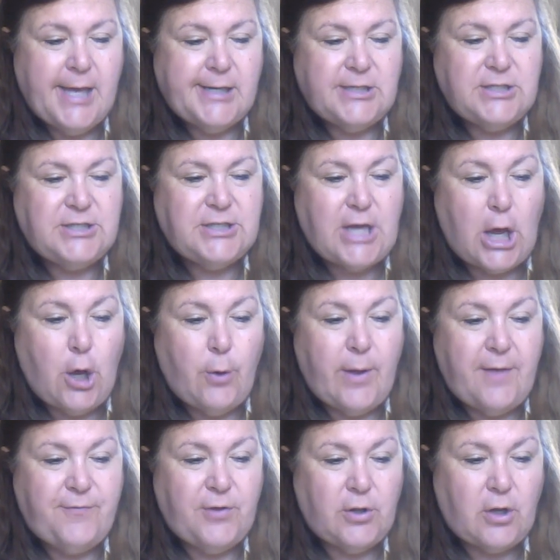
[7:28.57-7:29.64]
So
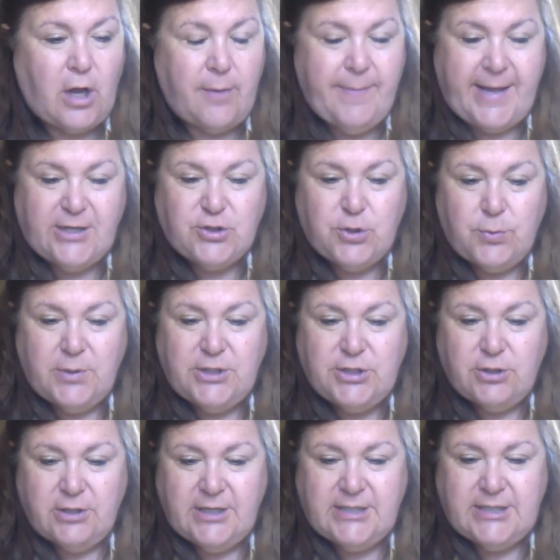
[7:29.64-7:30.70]
if you look on page
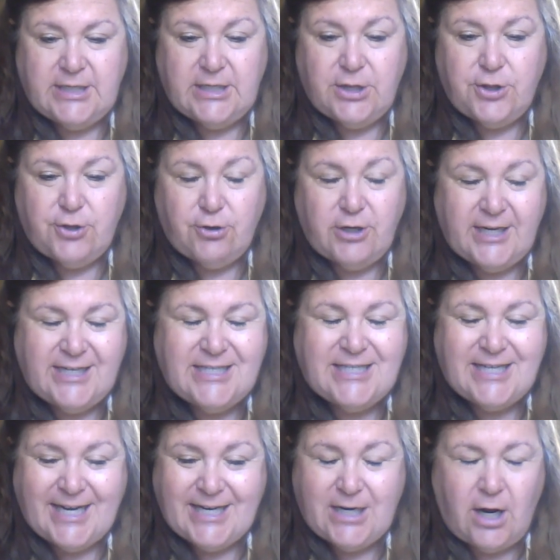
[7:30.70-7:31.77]

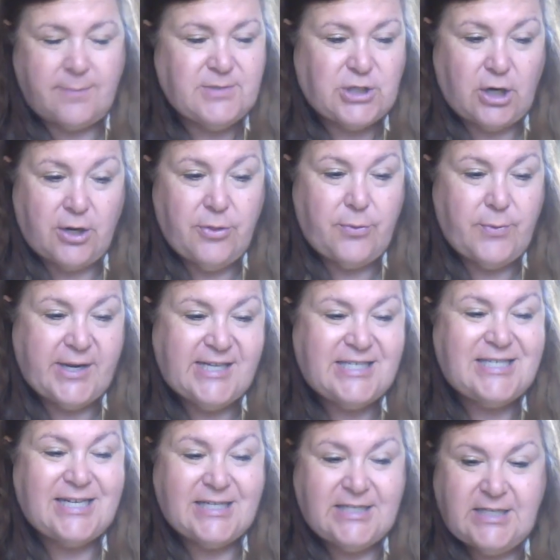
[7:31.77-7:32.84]

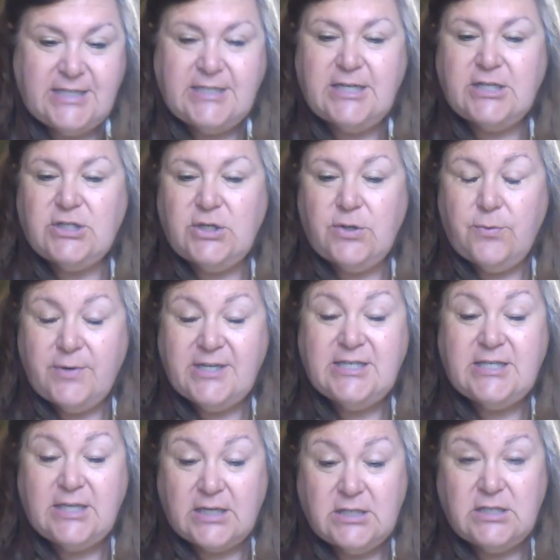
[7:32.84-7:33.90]
366 and
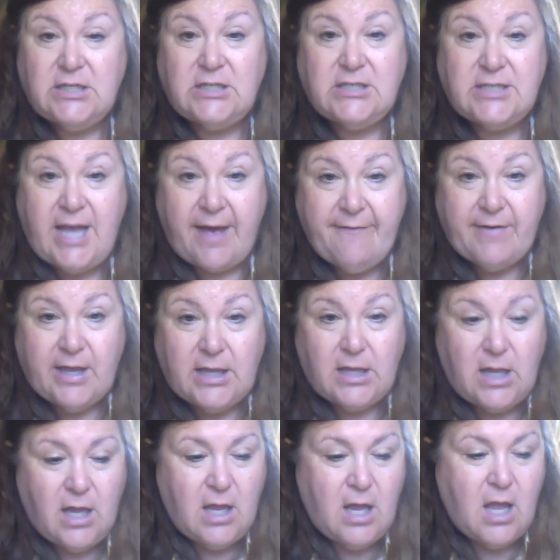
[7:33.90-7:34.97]
367
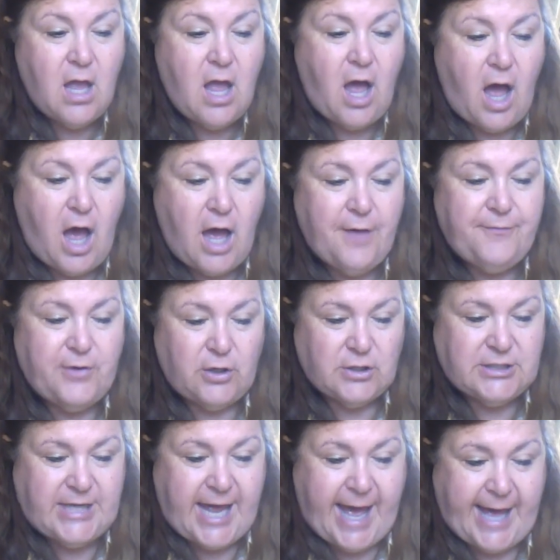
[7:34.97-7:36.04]
of your
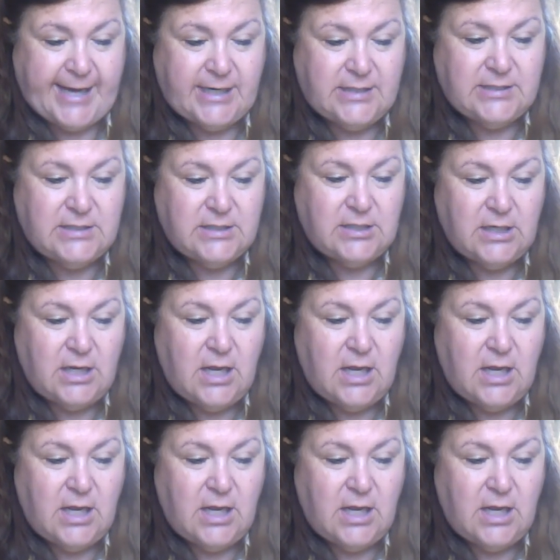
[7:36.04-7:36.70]
text,